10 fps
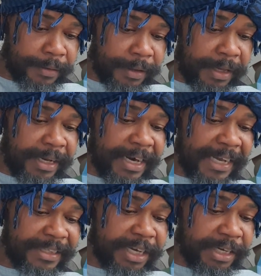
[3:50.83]
He
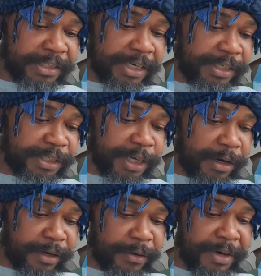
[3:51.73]
that teach his
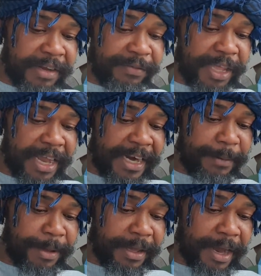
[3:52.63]
son grieve the
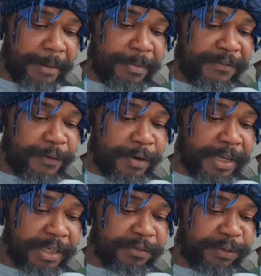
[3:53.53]
enemy, and before
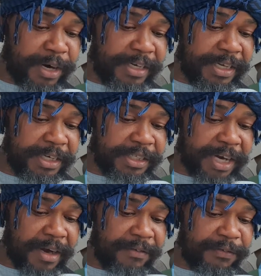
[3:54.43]
his friend he
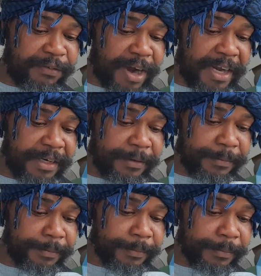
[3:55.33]
shall find
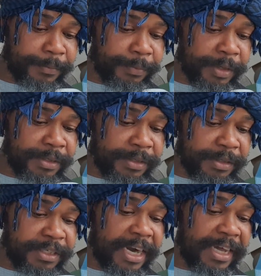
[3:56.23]

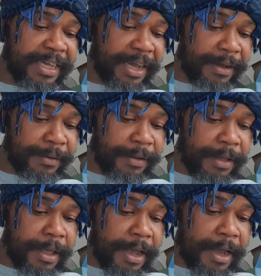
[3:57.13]
Shalakia
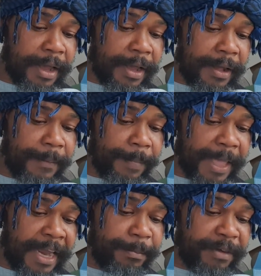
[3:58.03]

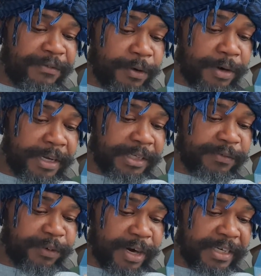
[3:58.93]
and before his
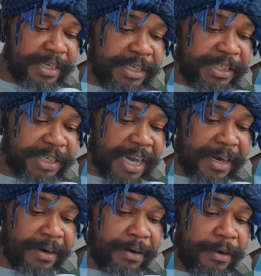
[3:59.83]
friend
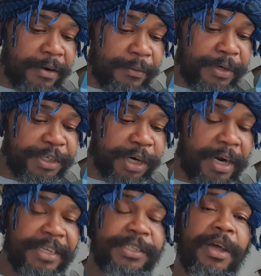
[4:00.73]
shall
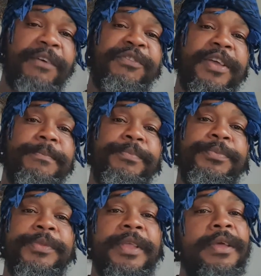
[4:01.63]
rejoice of him.
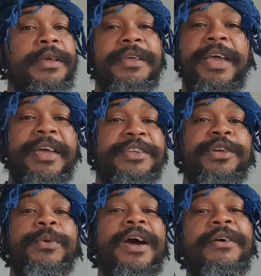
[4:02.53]
Yeah,
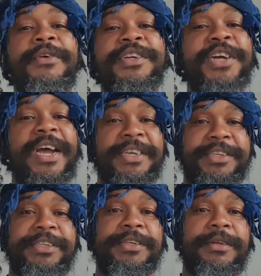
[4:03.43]
so we are going to
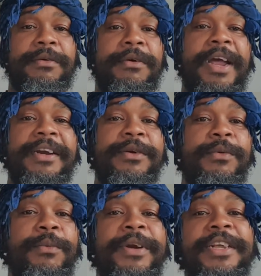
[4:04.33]
rejoice, right?
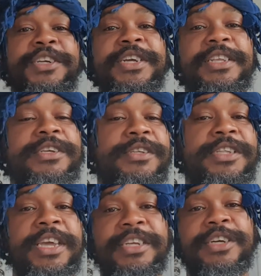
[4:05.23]
When you teach,
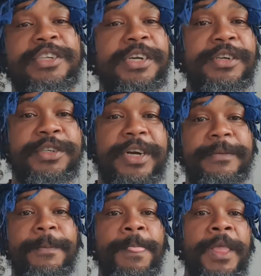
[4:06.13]
teach your
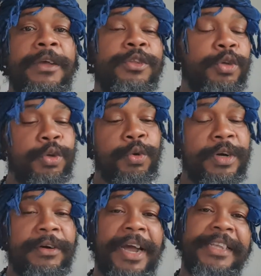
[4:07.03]
children to do
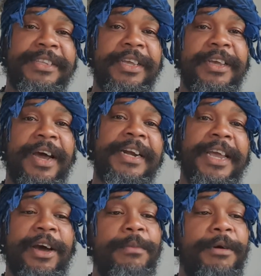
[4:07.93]
the right thing and
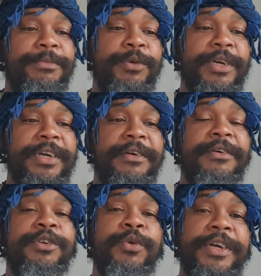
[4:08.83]
they come up doing it,
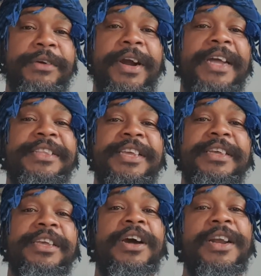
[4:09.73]
doing the right
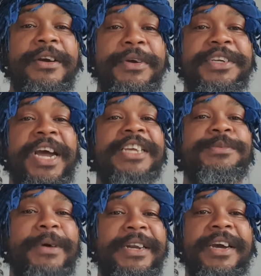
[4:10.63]
thing, you're going to
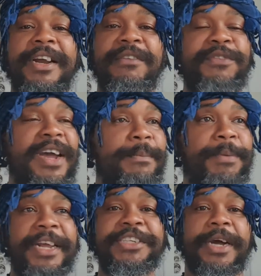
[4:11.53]
rejoice, man. You're going to find
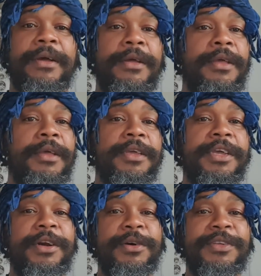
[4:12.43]
pleasure.
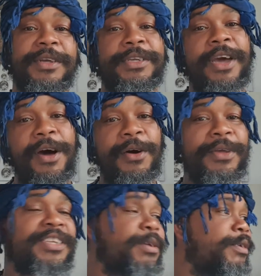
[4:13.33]
You know, yo,
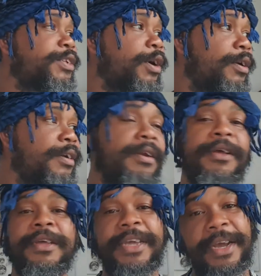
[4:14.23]
yes, my son.
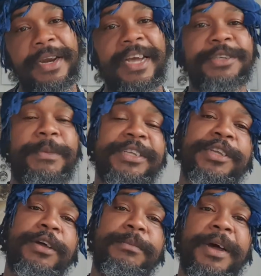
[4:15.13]
Yeah, that's my
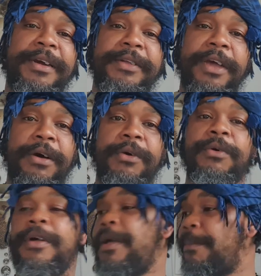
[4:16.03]
son, man.
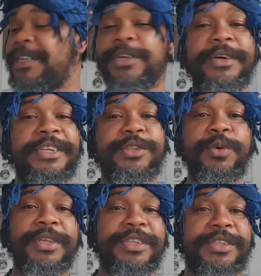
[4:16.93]
Yo, my son is
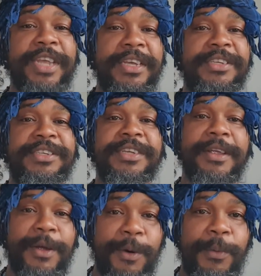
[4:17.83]
doing things
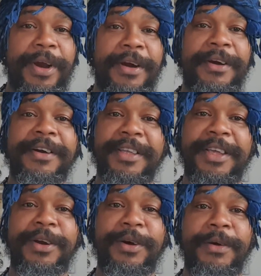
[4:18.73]
where,
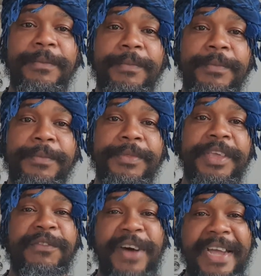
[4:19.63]
you know,
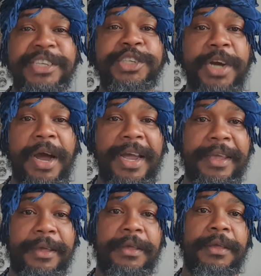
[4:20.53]
you find joy.